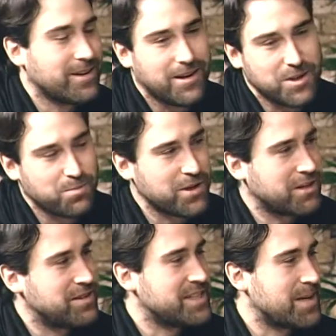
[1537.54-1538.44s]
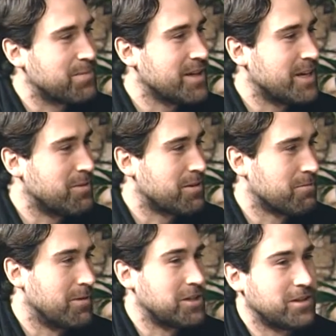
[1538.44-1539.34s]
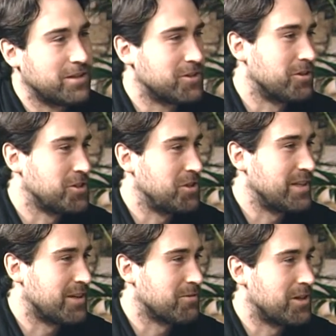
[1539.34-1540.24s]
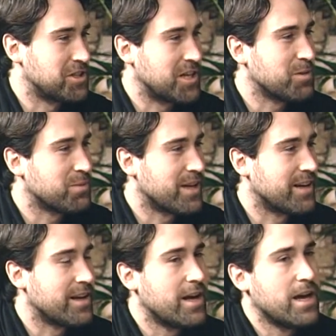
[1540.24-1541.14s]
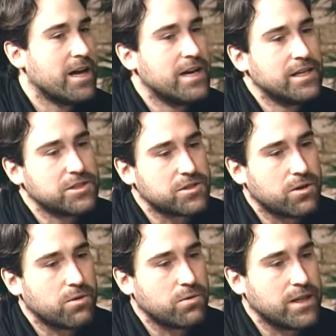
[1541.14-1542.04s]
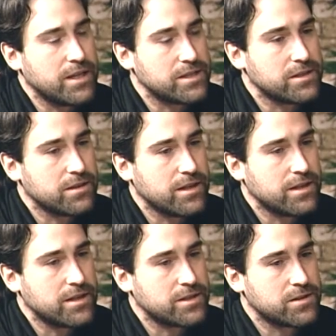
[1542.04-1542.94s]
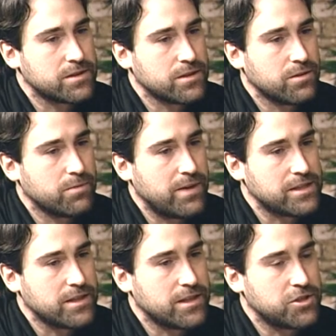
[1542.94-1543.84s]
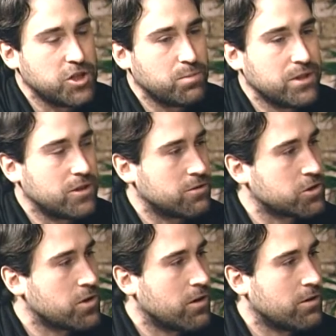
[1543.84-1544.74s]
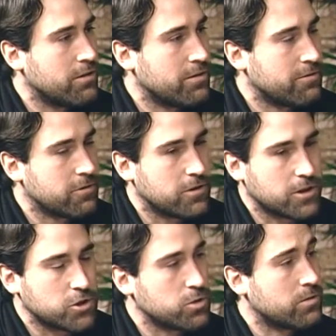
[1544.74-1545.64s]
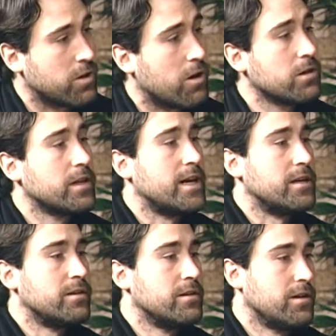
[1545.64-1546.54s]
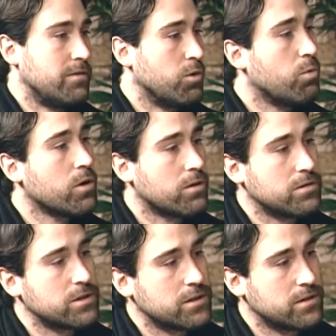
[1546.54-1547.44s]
on the brink of the same thing with the Turks shooting down the Russian airplane. So in this basically this geopolitical struggle for the control of the heartland of the world,